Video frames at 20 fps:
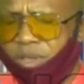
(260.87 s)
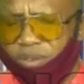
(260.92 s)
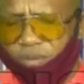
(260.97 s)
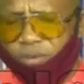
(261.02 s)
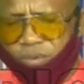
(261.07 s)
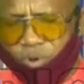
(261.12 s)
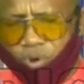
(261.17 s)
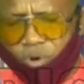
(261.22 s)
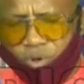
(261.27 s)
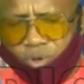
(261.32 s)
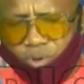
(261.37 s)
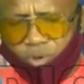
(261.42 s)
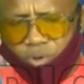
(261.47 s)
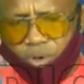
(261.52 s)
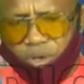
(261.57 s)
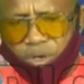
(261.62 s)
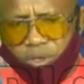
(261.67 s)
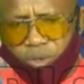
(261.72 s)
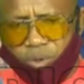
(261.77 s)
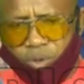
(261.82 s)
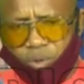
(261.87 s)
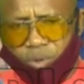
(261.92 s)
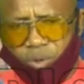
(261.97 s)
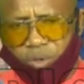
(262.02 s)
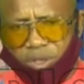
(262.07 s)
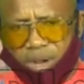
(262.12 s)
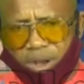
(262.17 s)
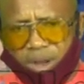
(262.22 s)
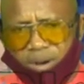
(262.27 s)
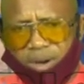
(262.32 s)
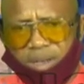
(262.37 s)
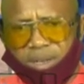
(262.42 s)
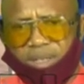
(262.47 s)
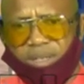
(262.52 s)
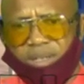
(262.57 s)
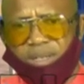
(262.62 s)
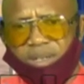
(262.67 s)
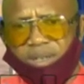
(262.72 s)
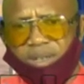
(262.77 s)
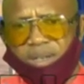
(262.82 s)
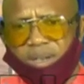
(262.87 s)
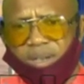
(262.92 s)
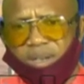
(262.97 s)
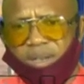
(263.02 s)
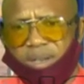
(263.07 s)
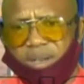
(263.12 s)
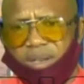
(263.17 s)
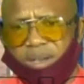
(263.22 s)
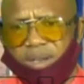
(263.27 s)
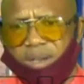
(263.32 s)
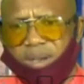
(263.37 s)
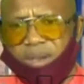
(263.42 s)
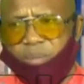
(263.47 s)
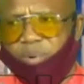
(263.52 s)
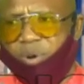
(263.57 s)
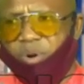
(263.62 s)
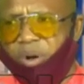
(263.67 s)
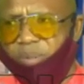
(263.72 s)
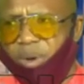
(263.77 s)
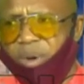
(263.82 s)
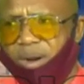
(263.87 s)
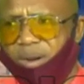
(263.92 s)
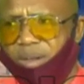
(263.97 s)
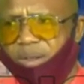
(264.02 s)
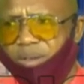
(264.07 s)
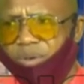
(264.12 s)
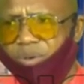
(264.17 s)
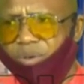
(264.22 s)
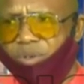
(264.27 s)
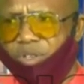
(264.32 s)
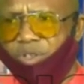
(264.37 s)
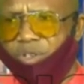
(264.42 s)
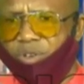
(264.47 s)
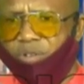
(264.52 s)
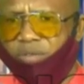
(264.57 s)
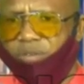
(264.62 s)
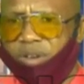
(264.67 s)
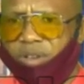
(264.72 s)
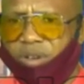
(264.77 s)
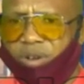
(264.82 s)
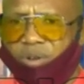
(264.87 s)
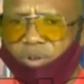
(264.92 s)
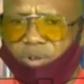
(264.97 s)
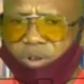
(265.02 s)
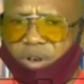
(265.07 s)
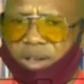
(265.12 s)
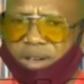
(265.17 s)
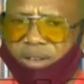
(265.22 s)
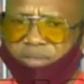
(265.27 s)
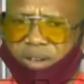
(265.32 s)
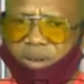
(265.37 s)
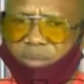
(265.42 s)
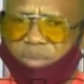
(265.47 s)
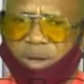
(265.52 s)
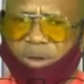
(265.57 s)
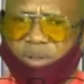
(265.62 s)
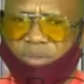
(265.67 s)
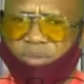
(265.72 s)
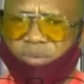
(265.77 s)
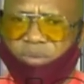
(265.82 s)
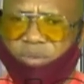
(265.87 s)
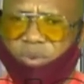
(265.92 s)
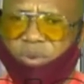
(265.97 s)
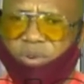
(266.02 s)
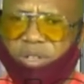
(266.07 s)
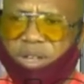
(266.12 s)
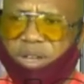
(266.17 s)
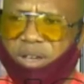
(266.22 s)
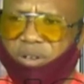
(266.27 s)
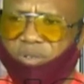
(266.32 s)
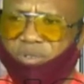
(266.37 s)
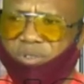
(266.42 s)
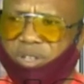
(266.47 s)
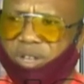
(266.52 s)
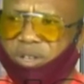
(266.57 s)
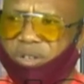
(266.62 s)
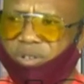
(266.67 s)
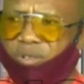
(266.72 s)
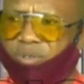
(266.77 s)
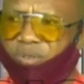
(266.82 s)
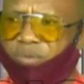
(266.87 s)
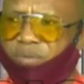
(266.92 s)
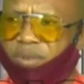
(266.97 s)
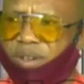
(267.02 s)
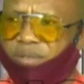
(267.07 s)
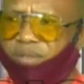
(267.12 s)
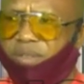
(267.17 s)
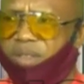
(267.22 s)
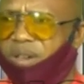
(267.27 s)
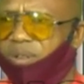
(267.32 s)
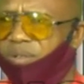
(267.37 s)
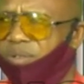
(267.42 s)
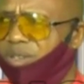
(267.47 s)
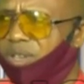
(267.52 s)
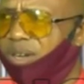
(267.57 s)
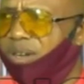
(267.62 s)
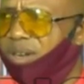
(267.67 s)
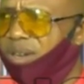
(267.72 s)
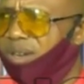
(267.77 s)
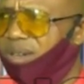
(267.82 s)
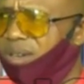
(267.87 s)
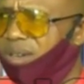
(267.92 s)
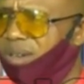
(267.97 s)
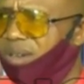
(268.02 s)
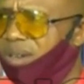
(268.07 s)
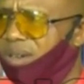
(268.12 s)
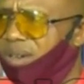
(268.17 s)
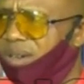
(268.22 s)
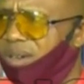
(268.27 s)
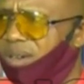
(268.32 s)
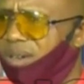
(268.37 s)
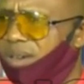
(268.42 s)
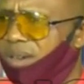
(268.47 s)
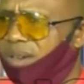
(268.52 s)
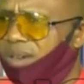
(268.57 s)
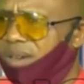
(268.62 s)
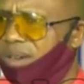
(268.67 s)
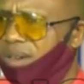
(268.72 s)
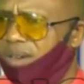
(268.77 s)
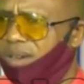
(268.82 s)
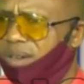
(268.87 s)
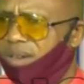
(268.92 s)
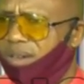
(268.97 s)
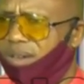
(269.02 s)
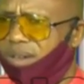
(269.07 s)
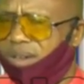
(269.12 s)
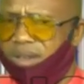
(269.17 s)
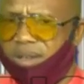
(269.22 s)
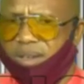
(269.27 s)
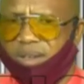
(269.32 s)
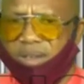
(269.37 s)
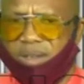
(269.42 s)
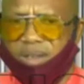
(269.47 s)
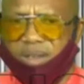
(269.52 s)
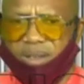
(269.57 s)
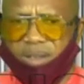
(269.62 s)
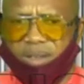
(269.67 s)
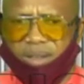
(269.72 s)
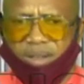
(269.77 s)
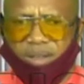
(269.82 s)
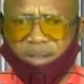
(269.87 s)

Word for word: If you go to into direct uh, primary, you discover you're going to have about 4,000 to 5,000 uh uh, uh,